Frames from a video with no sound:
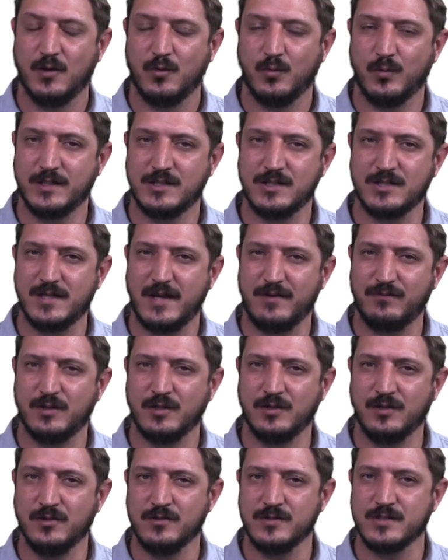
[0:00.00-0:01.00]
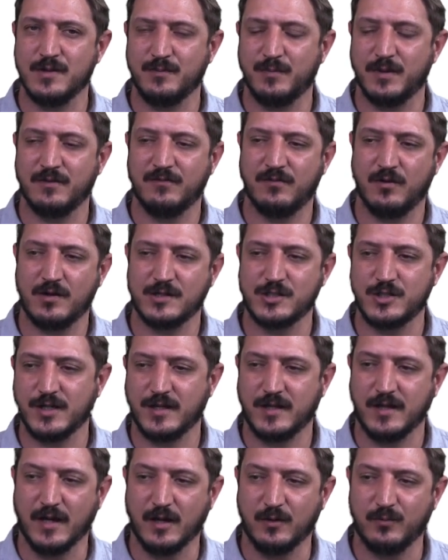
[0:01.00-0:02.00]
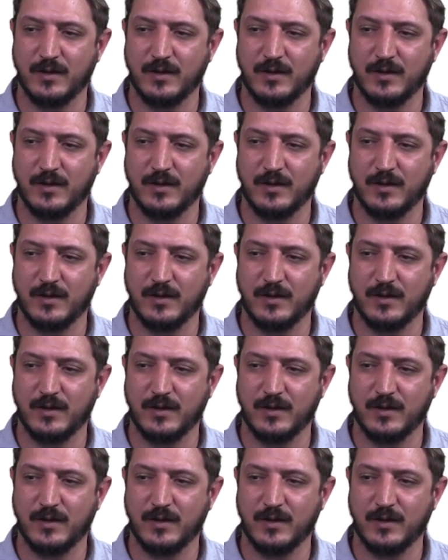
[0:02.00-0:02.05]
we just have to use a bit of logic here.